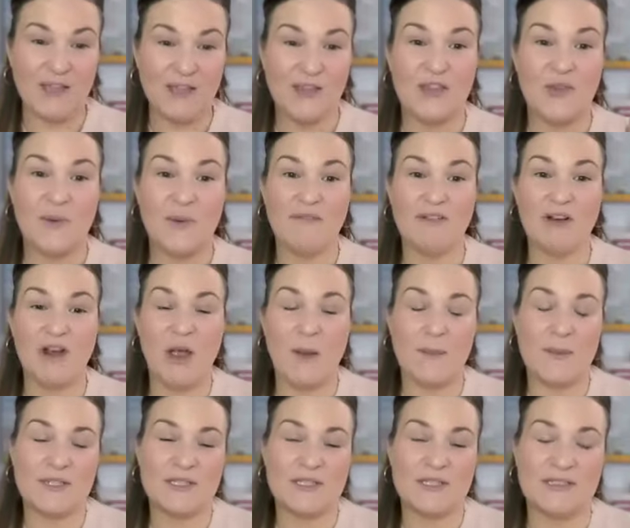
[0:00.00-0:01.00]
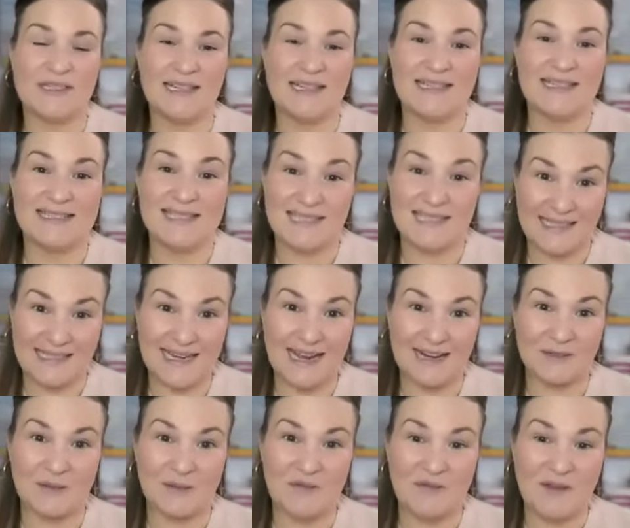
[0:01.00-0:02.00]
you have an opportunity to
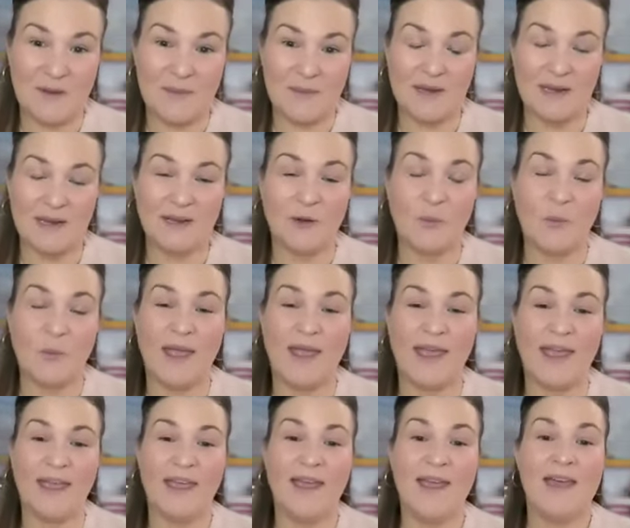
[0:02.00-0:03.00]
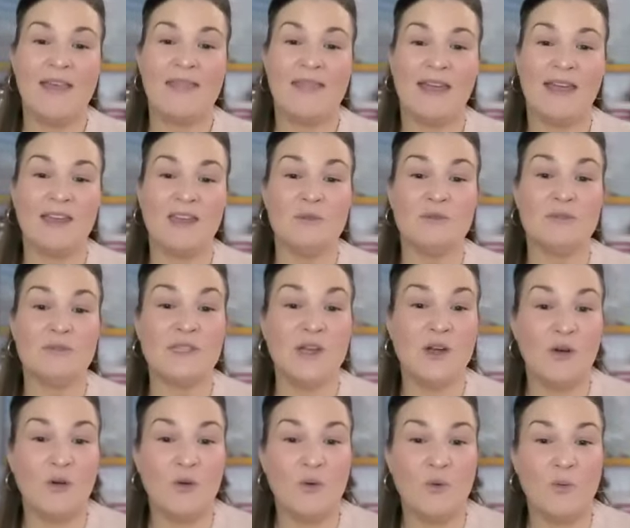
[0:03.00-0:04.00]
connect with them in a way that you
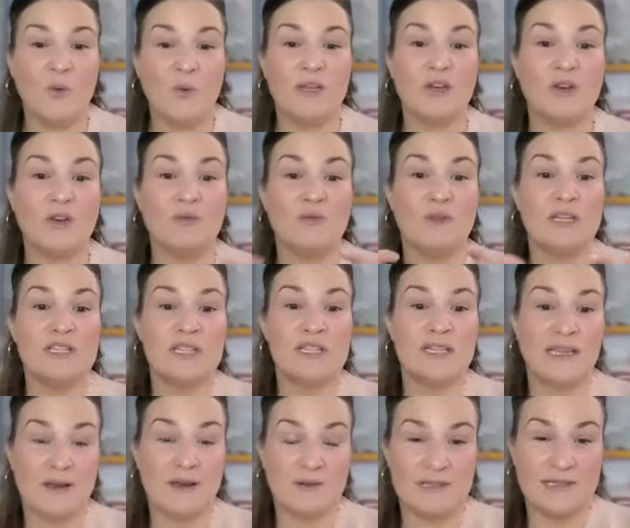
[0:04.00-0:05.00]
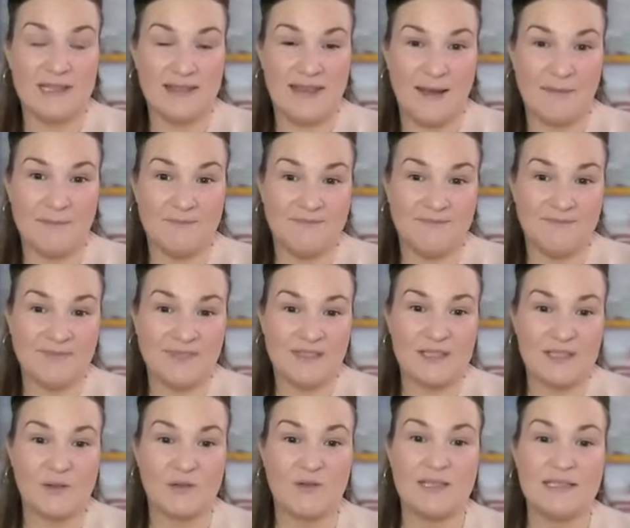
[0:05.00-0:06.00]
don't when you're reaching out to them.
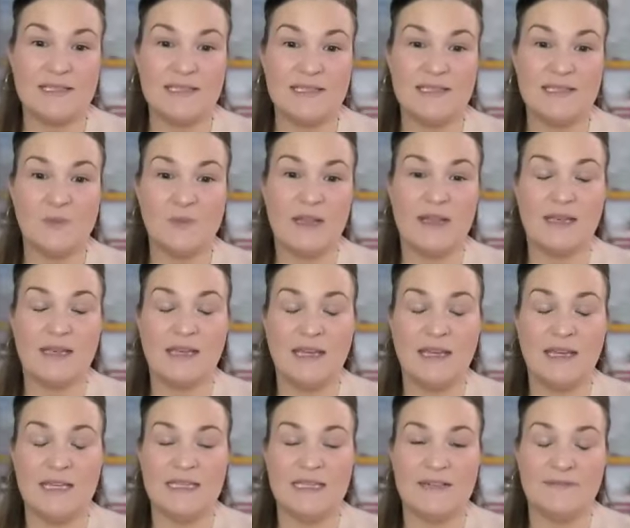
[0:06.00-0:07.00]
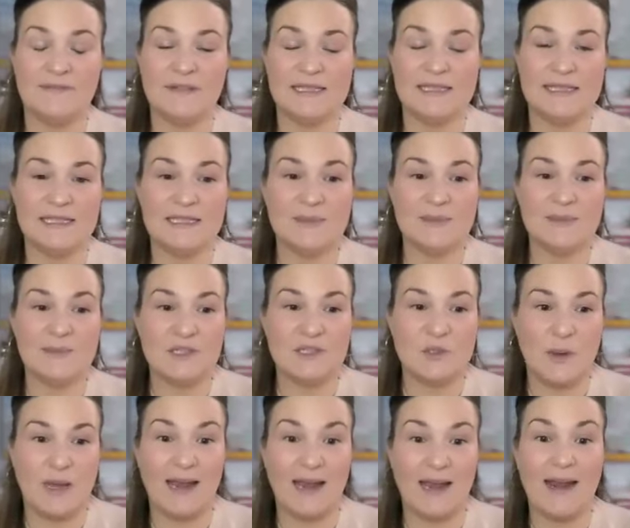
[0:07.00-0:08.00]
So this is one of the key differences
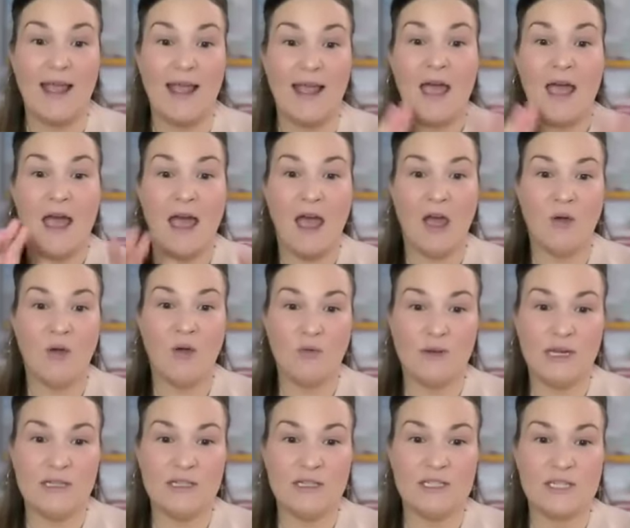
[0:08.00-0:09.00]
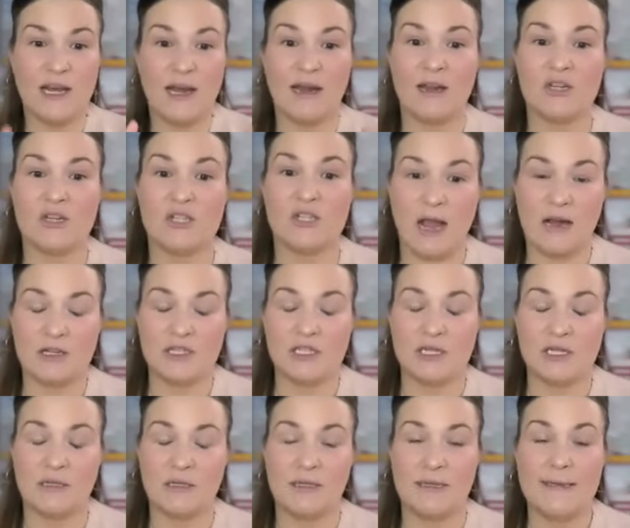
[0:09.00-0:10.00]
between outreach and
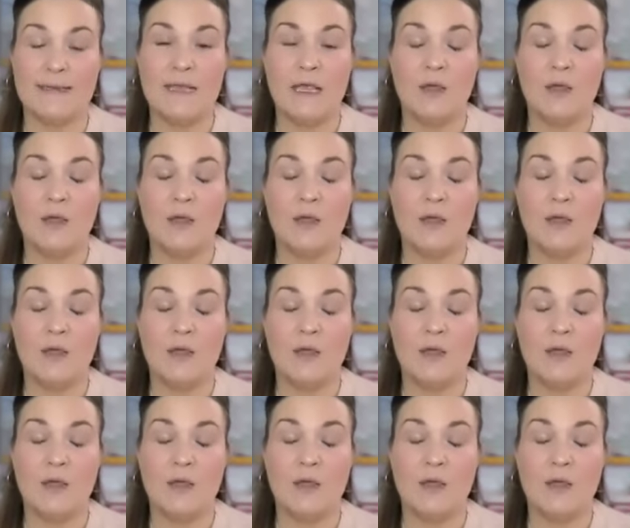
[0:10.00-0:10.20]
attraction.